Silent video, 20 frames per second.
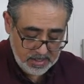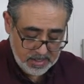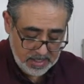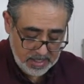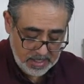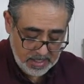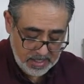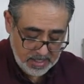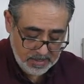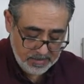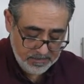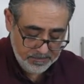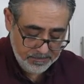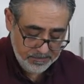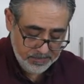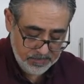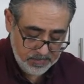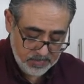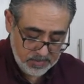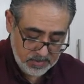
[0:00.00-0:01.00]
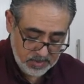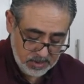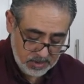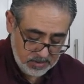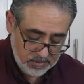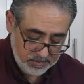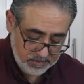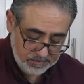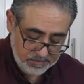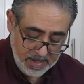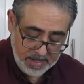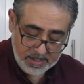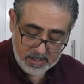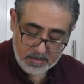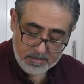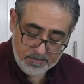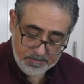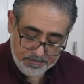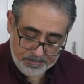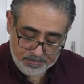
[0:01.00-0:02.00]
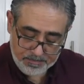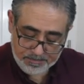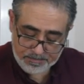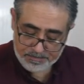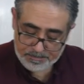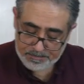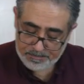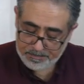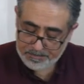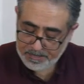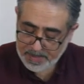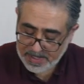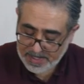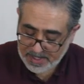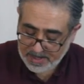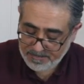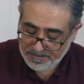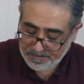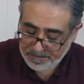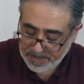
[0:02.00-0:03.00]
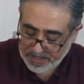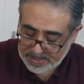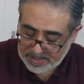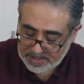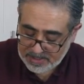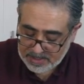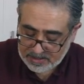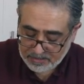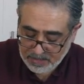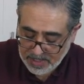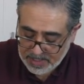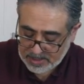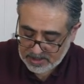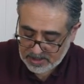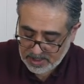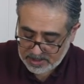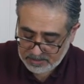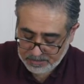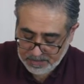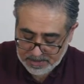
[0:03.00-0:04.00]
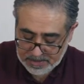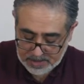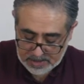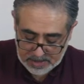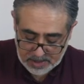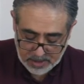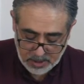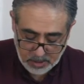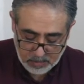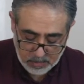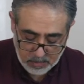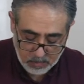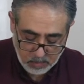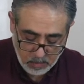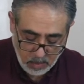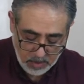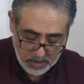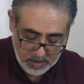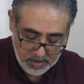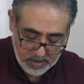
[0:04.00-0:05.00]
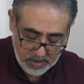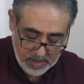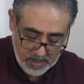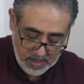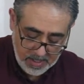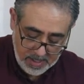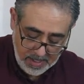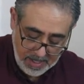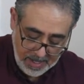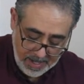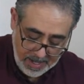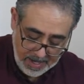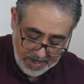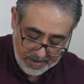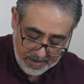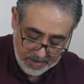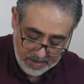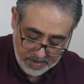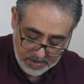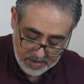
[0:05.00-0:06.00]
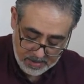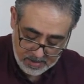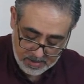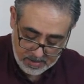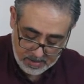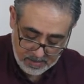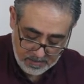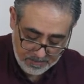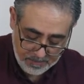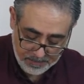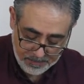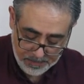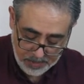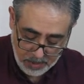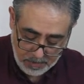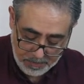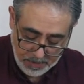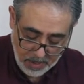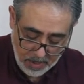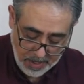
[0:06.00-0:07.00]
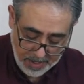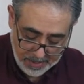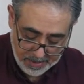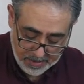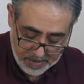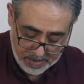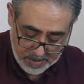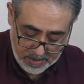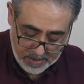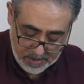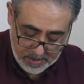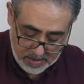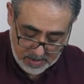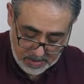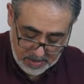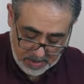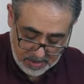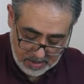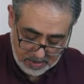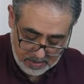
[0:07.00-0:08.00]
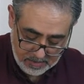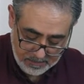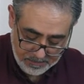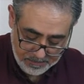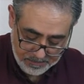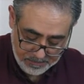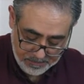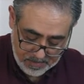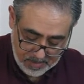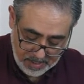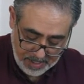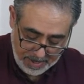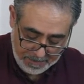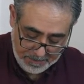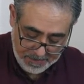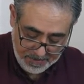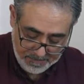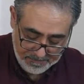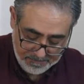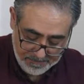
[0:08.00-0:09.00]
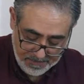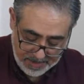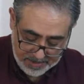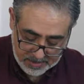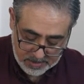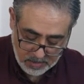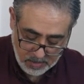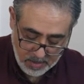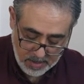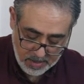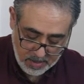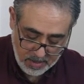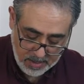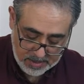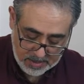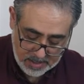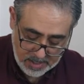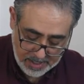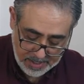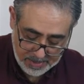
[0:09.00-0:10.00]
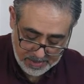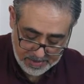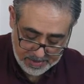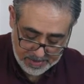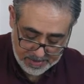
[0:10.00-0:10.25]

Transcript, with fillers: Um, just make them big enough pieces, bite-sized pieces that you would want in your pie. Now tilapia flakes quite nicely.